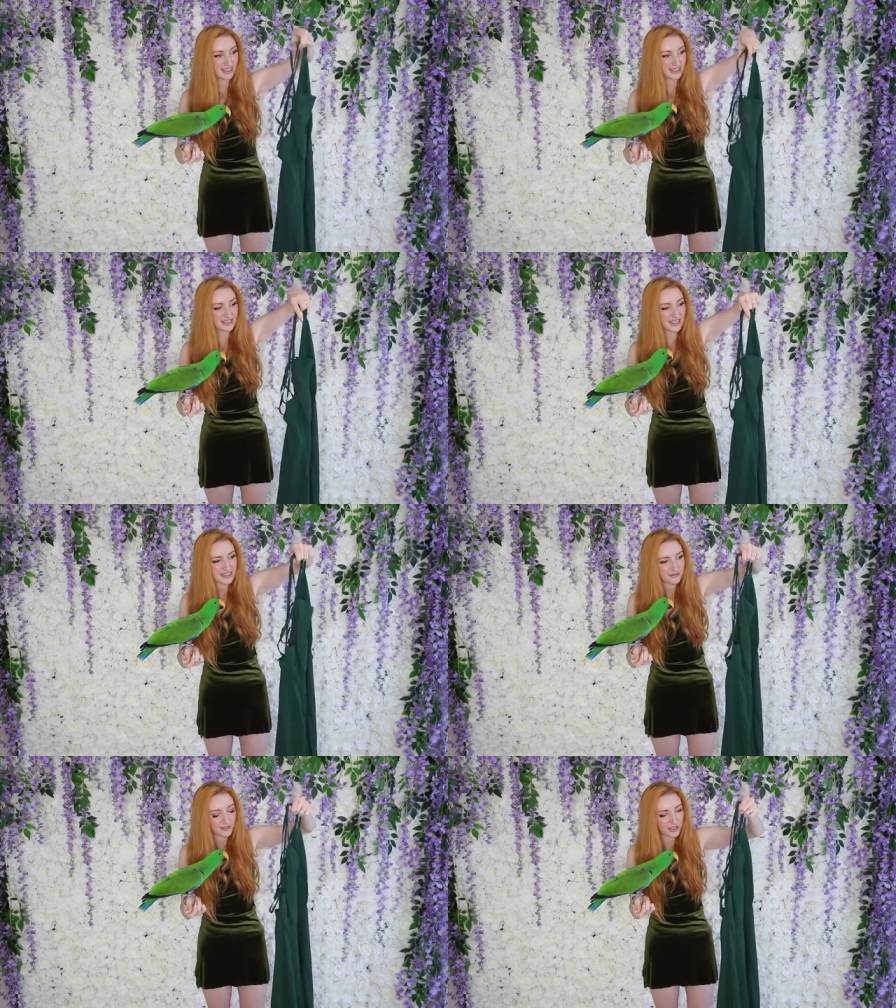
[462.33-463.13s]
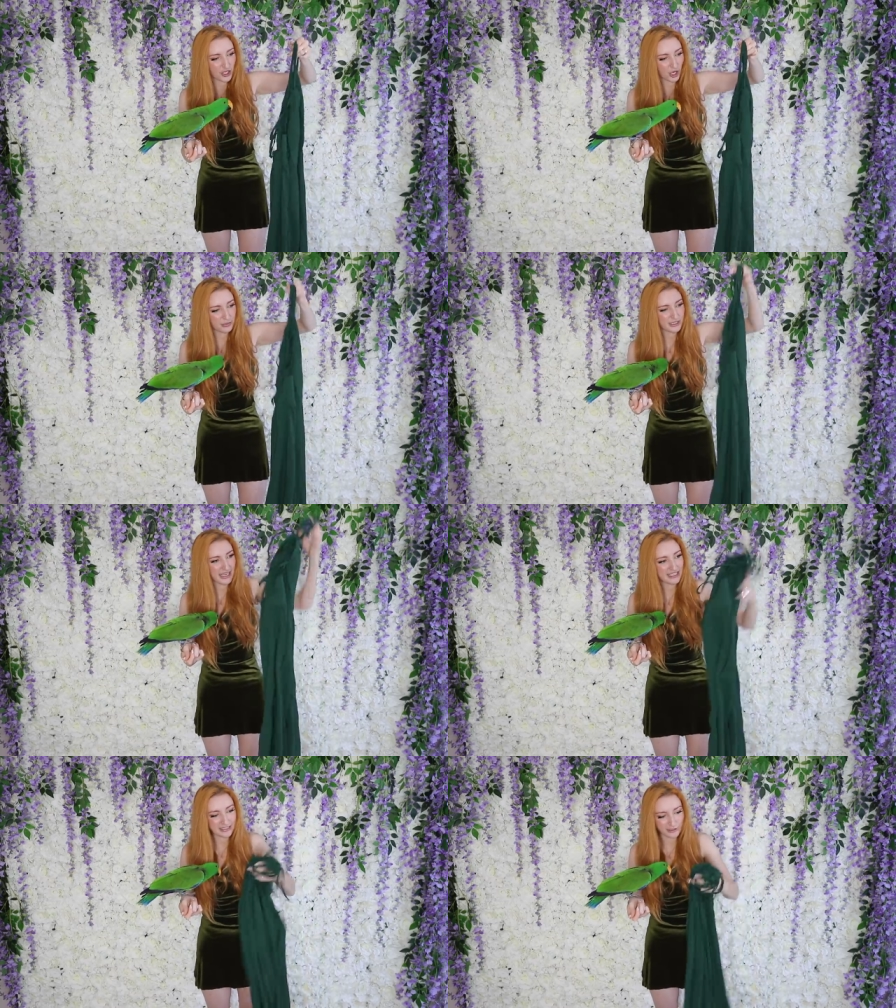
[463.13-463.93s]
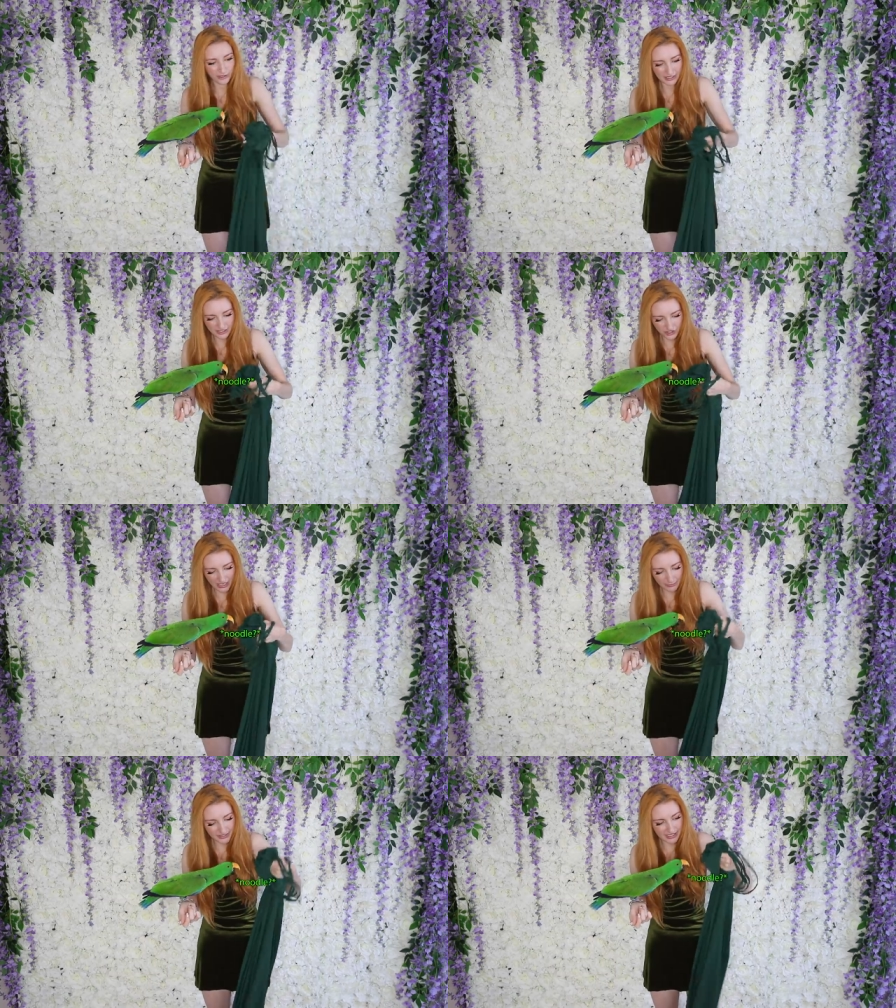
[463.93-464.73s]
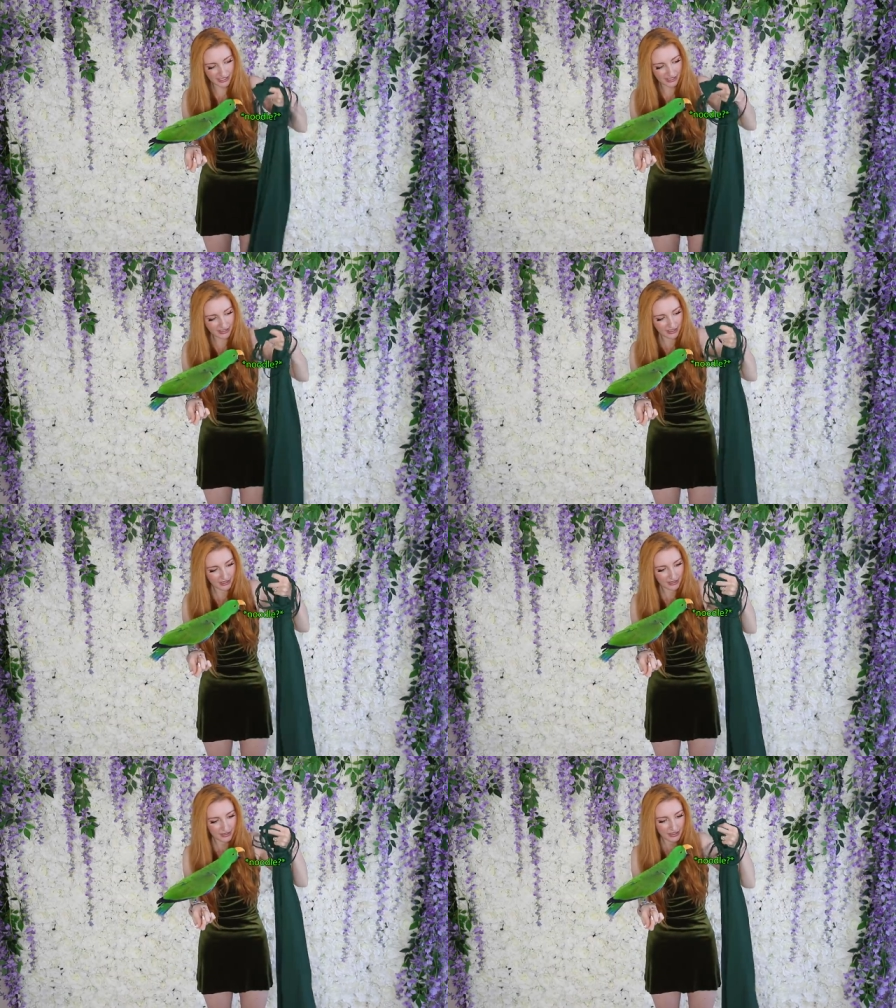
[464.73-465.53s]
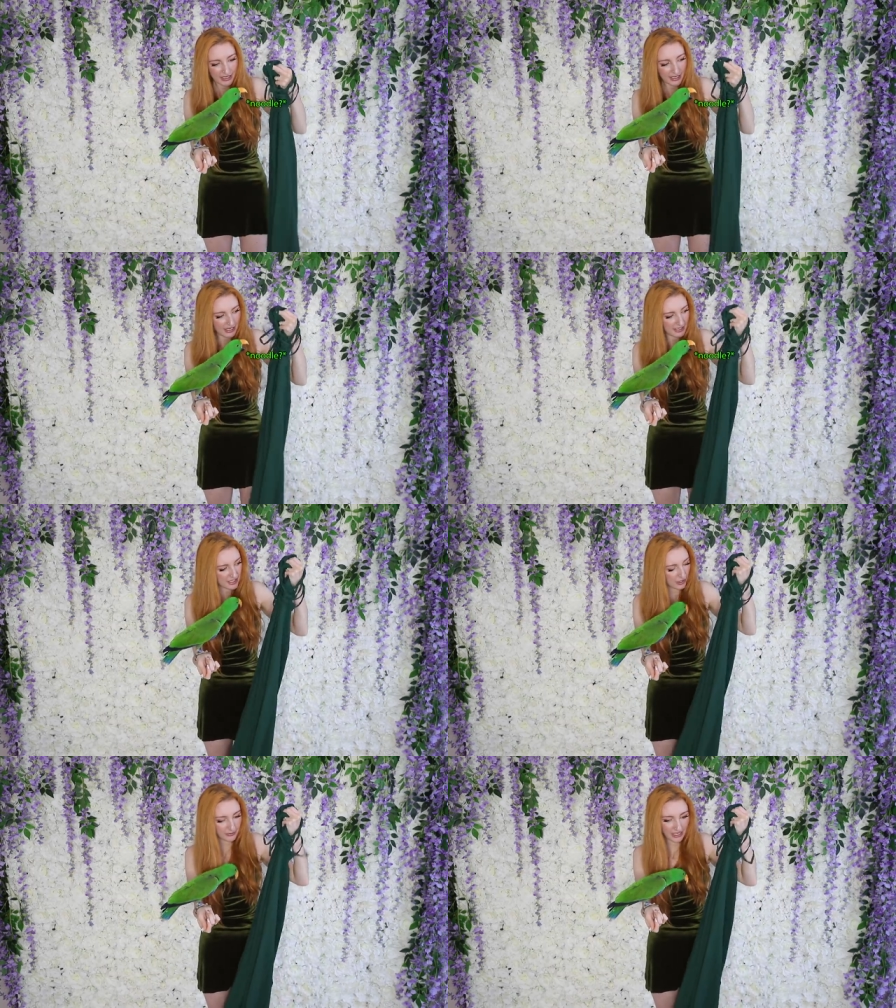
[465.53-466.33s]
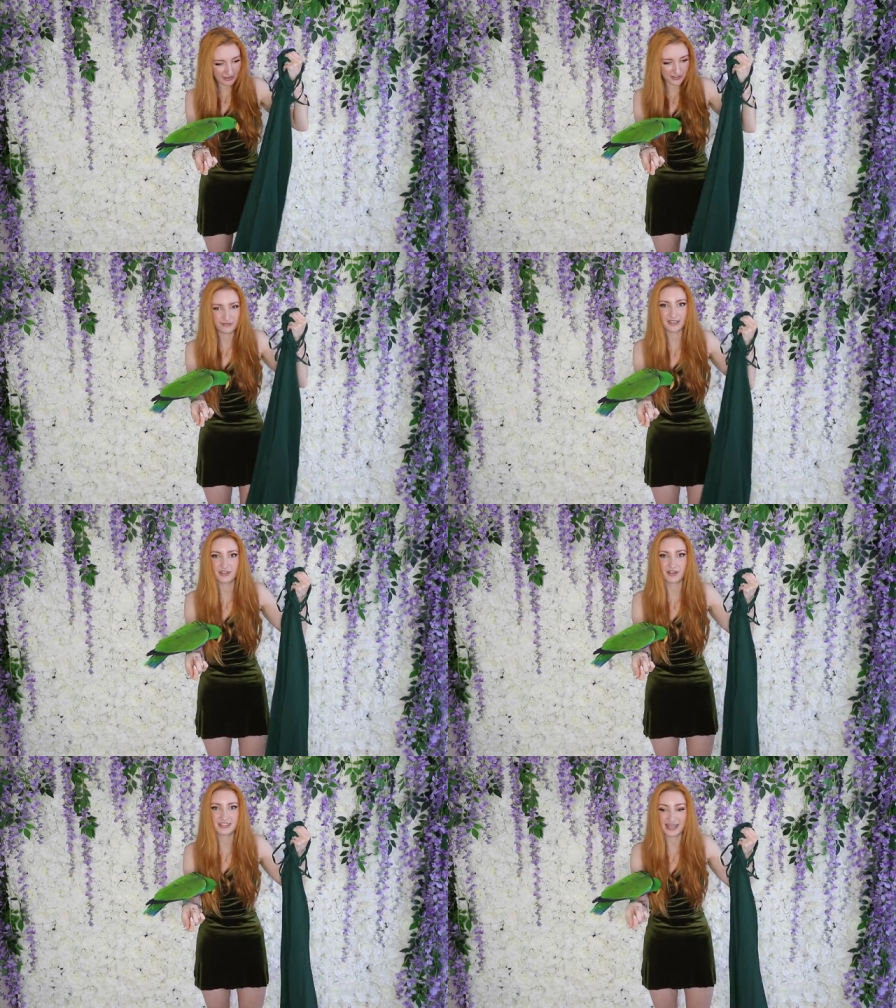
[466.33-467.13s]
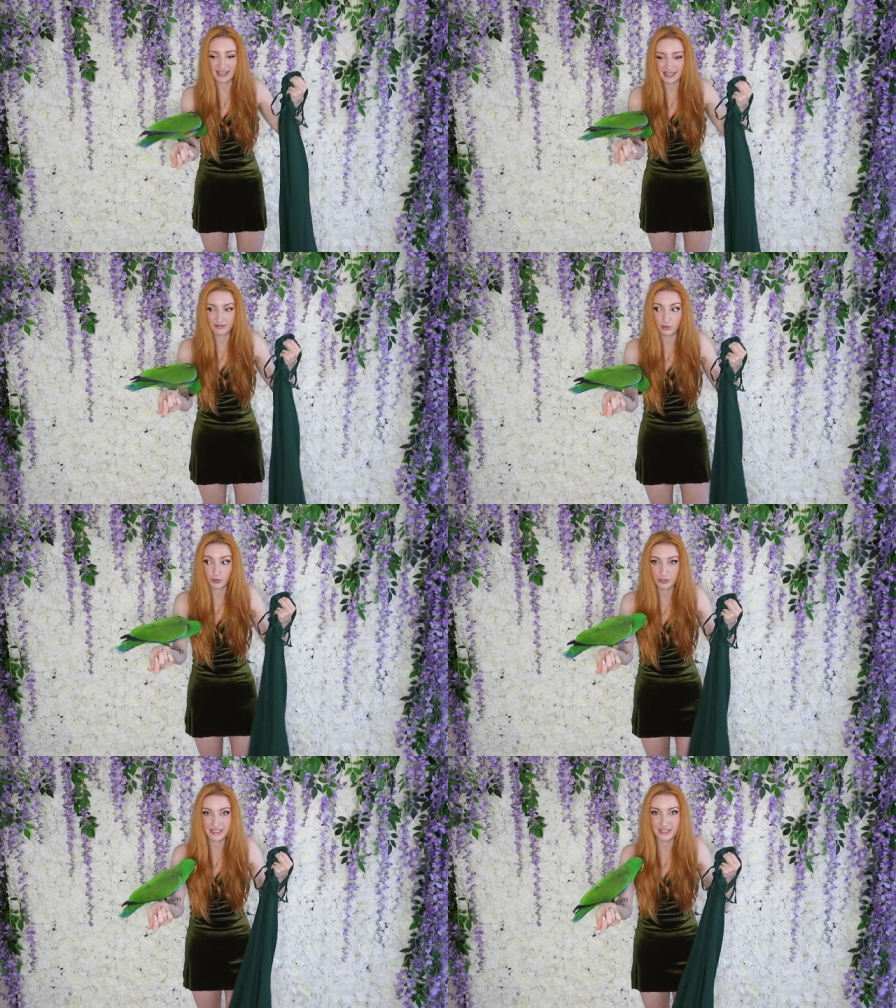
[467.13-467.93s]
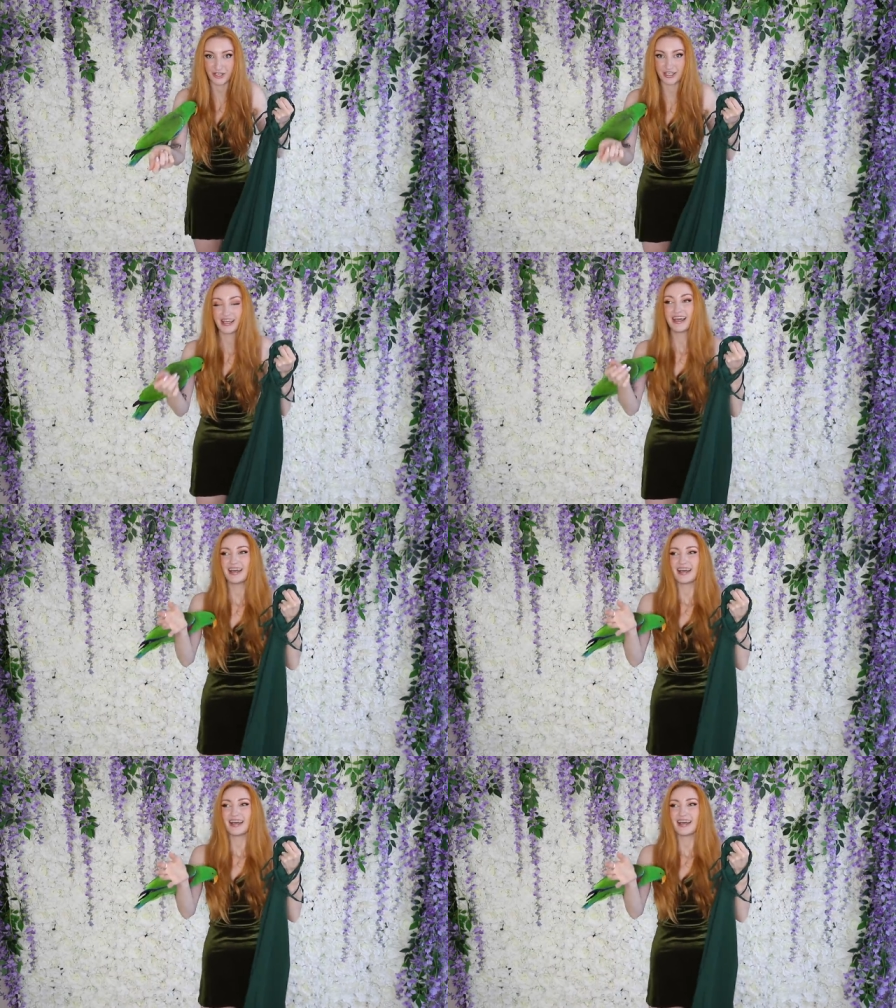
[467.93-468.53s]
This has some very complicated looking straps here, uh, so I'm gonna have to figure those out and then we'll put this on